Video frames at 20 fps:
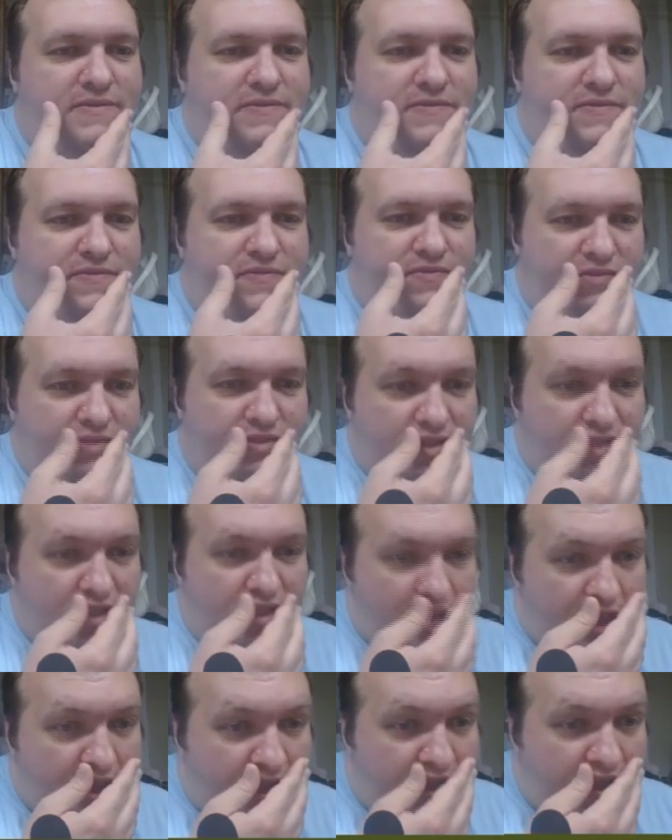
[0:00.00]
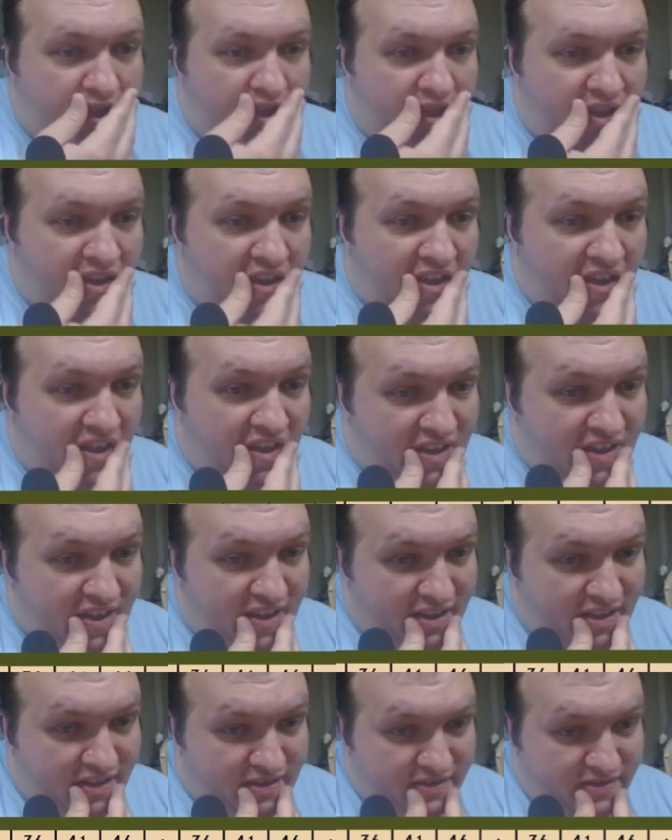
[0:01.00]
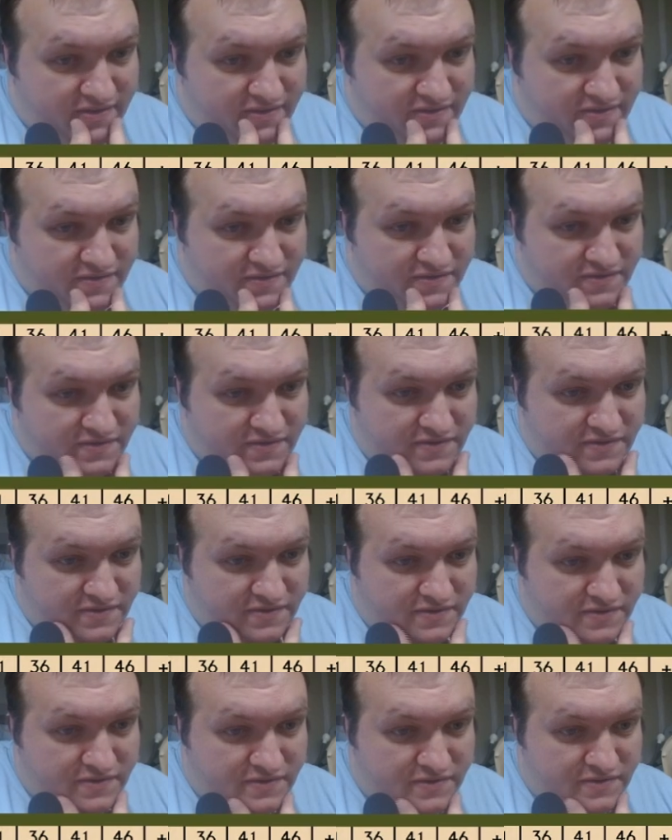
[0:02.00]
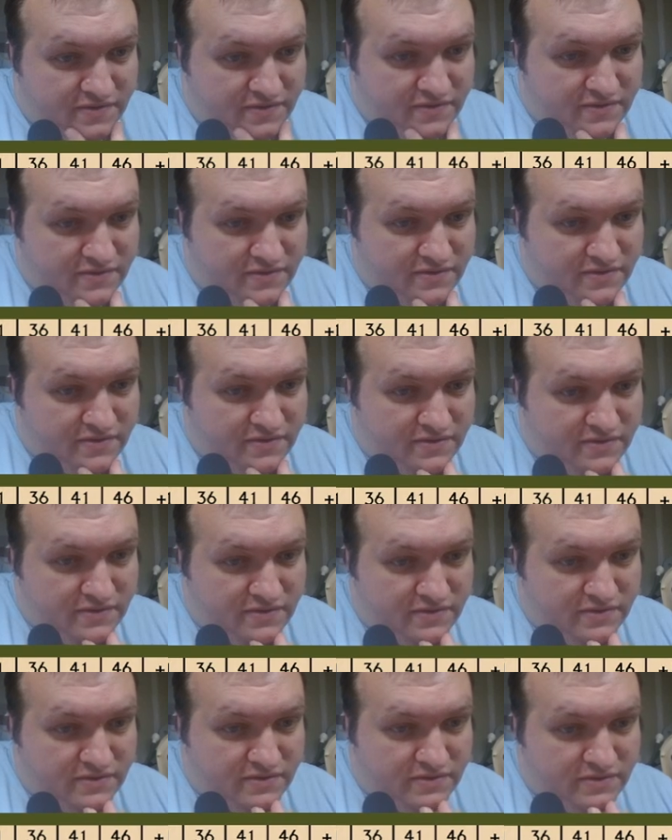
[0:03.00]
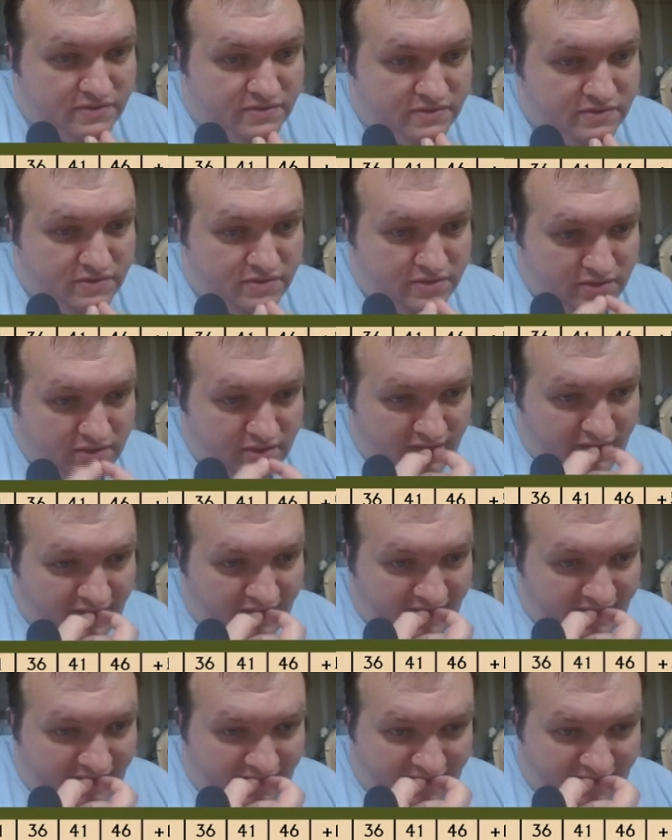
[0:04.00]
turn, make a flat check. DC is 11 to start.